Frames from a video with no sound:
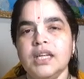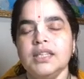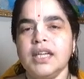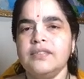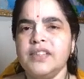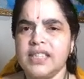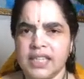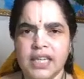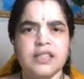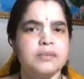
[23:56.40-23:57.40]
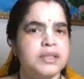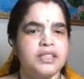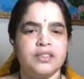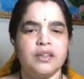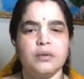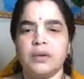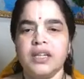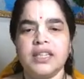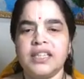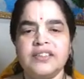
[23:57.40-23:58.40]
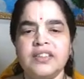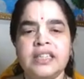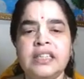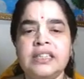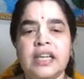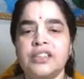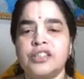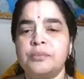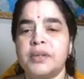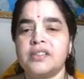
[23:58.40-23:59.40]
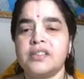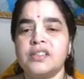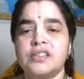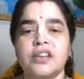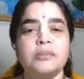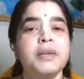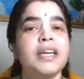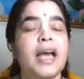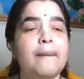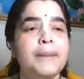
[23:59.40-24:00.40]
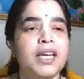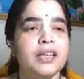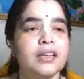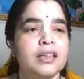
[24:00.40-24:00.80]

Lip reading: that we see in the material world that even an intelligent person is not being happy.